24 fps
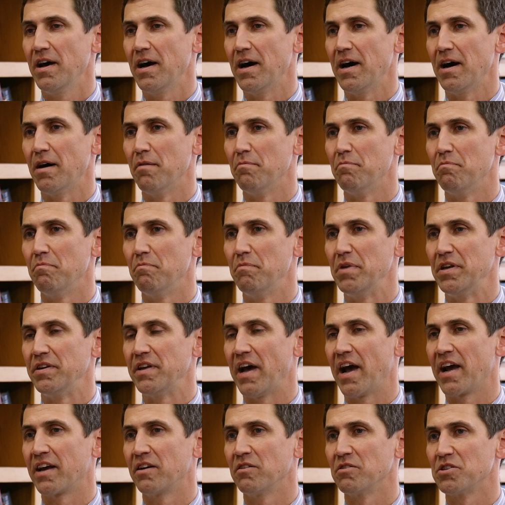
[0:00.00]
um, been
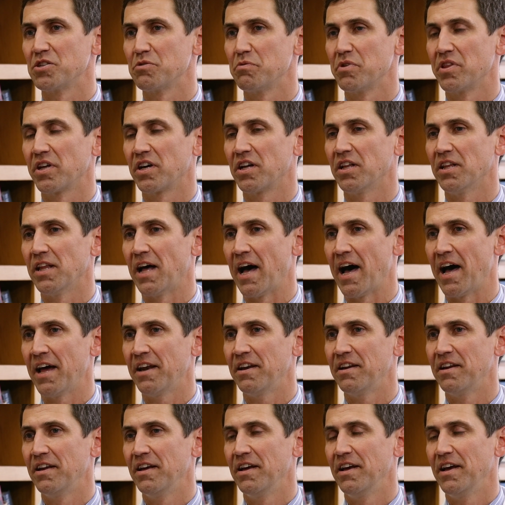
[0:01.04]
diagnosed with a
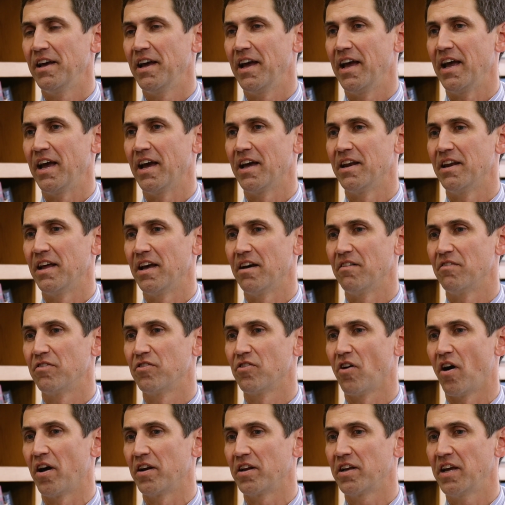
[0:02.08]
clot and have
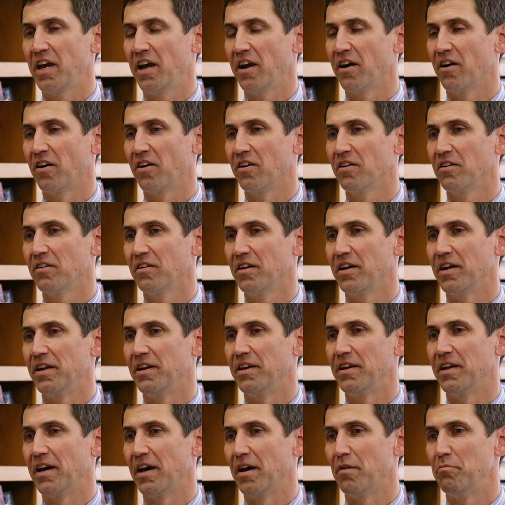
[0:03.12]
sought care
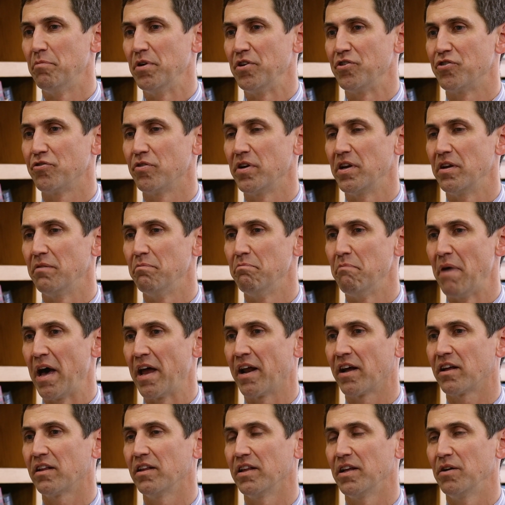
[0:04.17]
and uh, been treated
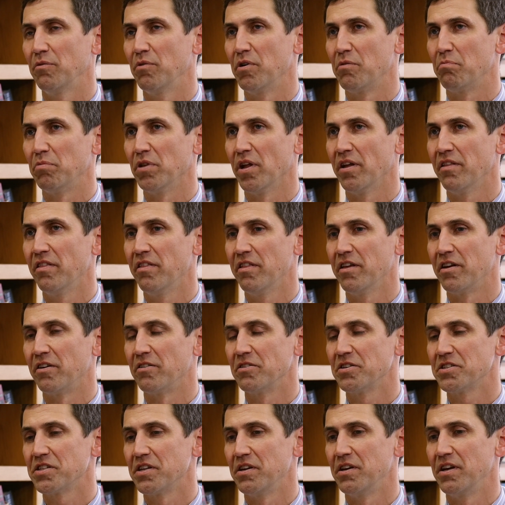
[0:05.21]
medically with blood
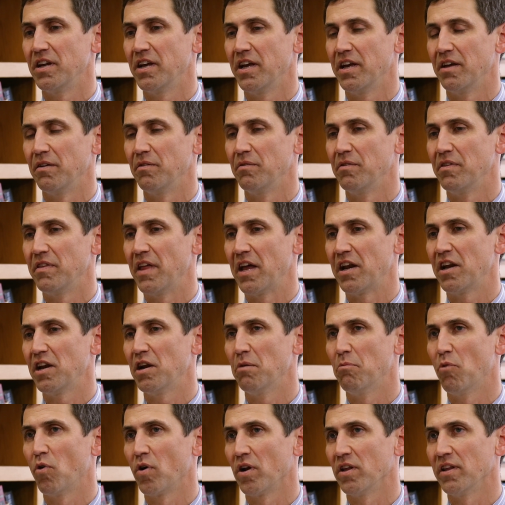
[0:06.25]
thinners. And, and then, in
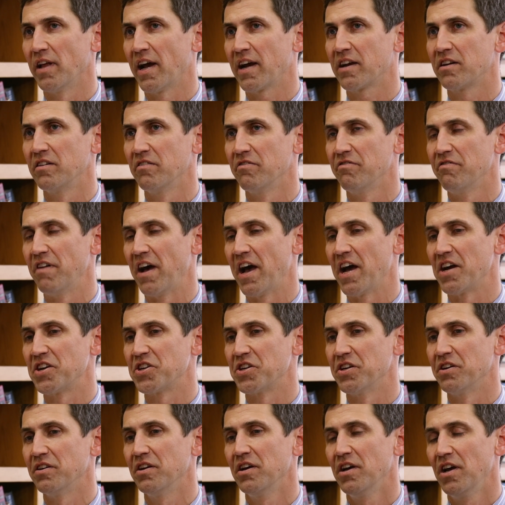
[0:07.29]
a more elective
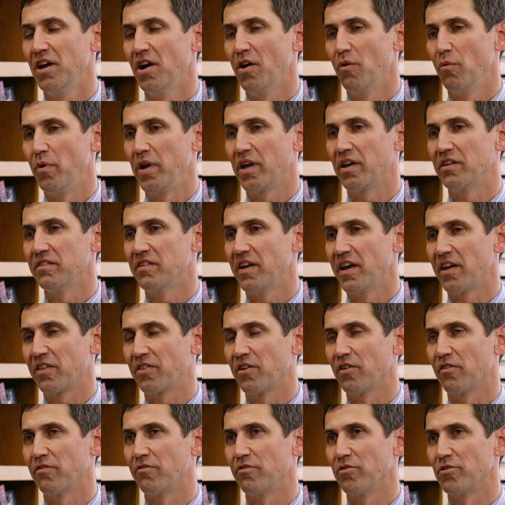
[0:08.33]
fashion, we can take
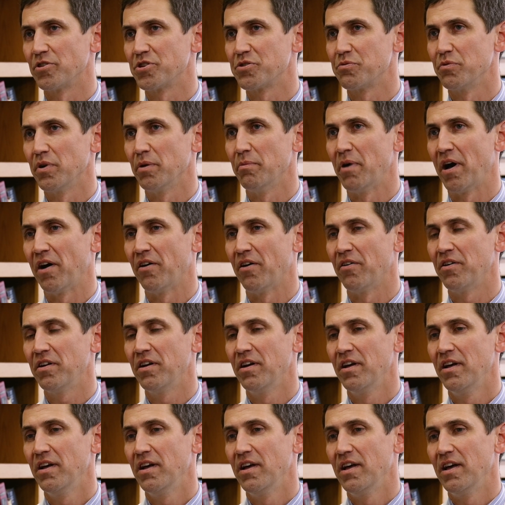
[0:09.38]
their first rib out.
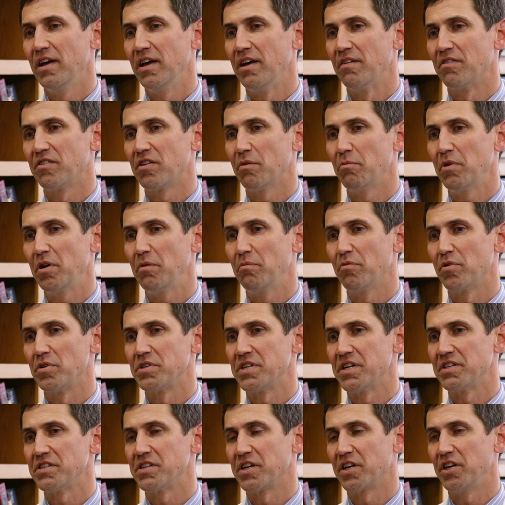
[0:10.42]
If somebody
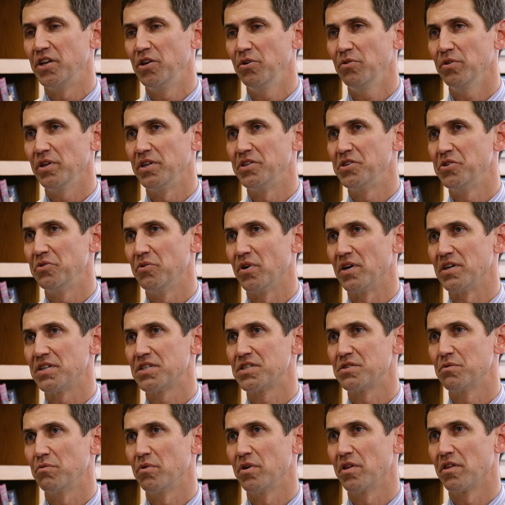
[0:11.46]
presents acutely to
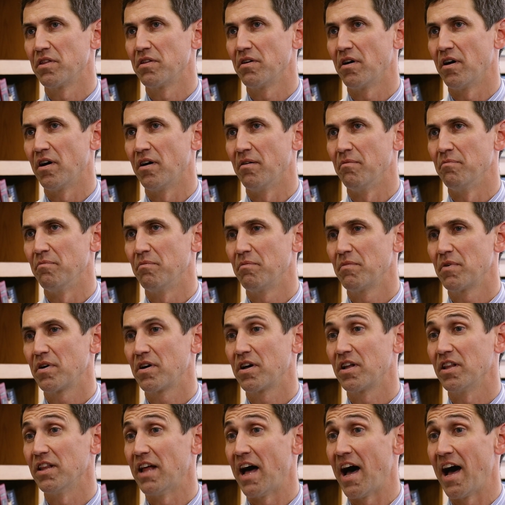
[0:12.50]
us with um,
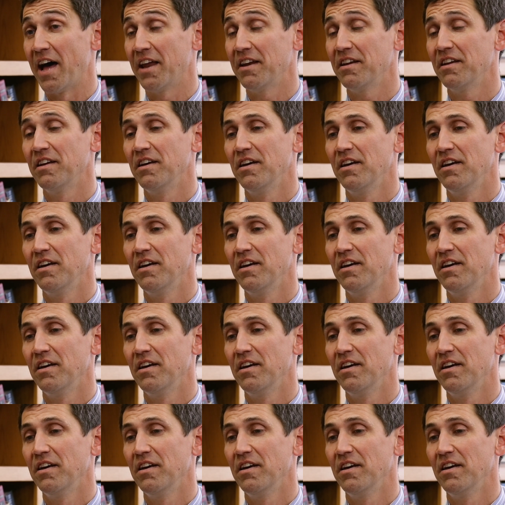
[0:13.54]
clot